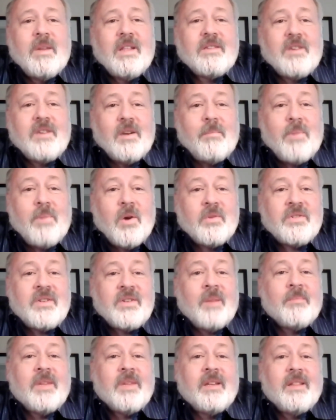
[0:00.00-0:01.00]
that's going to post
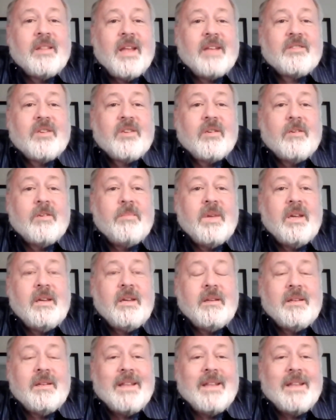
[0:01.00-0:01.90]
something that's going to be